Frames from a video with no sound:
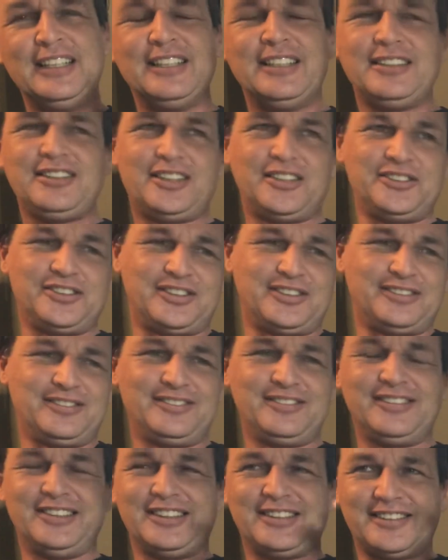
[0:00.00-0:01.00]
doesn't
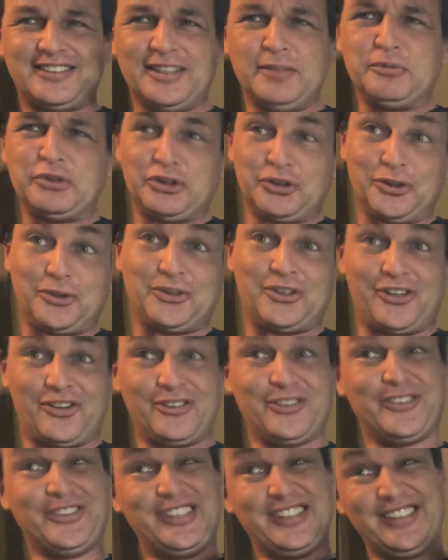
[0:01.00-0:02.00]
it seems a little
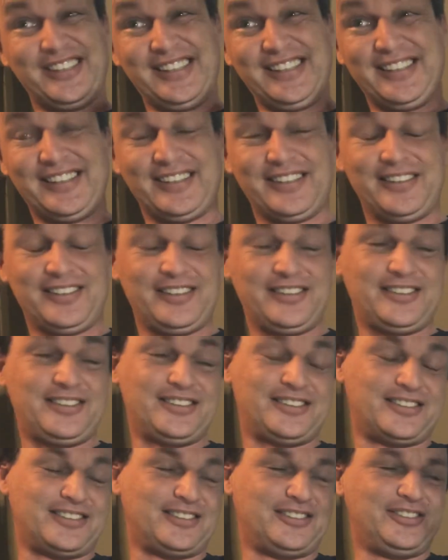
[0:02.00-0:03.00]
longer than it
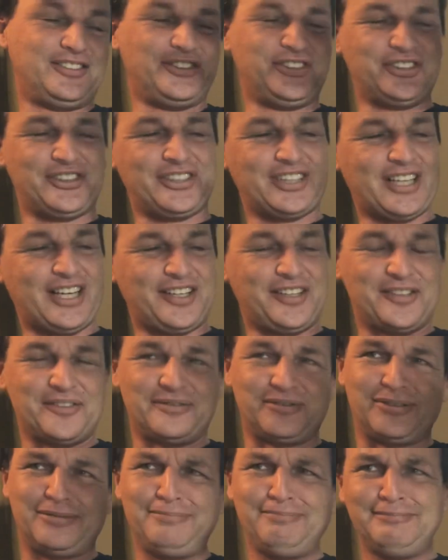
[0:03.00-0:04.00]
is, and you're just kind
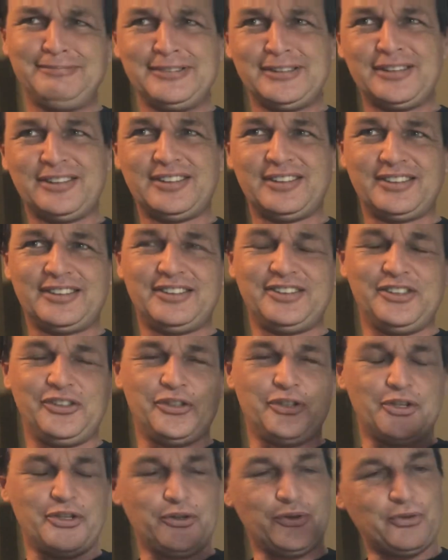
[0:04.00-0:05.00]
of,
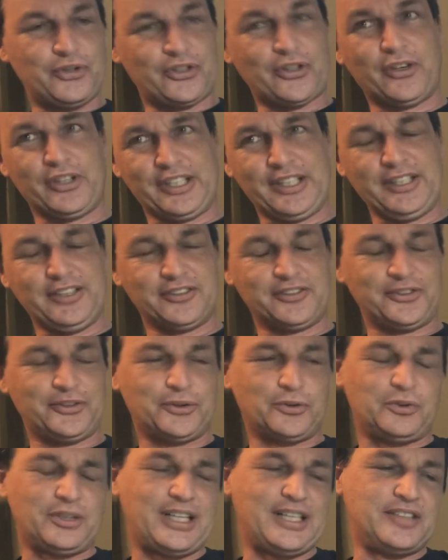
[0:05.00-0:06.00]
and you start getting a
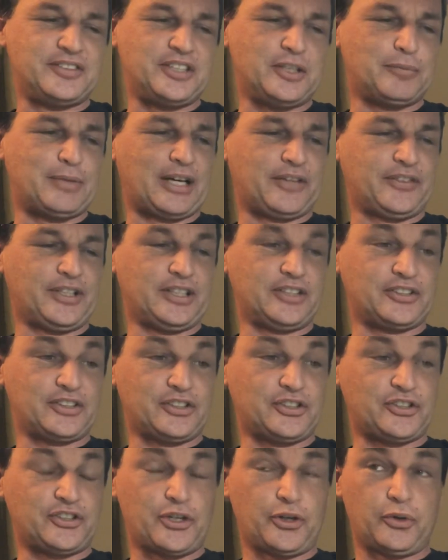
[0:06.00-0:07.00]
little lazy about things.
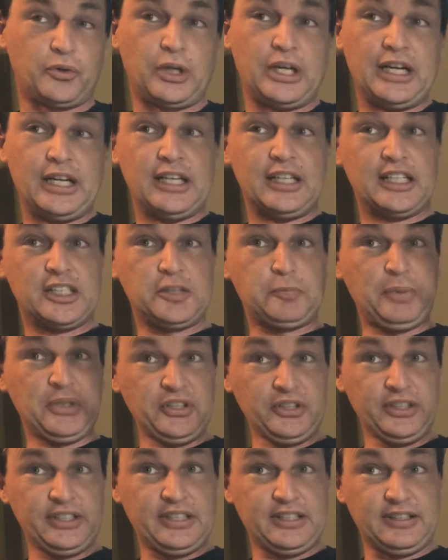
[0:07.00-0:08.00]
So,
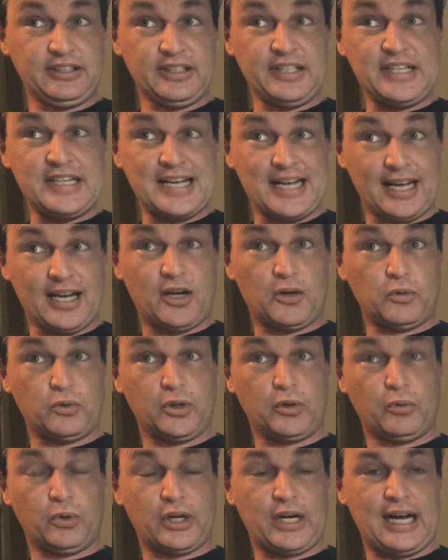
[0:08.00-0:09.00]
especially now where
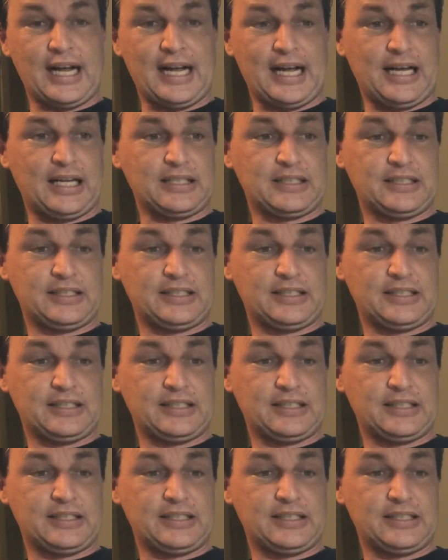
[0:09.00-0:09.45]
we're at,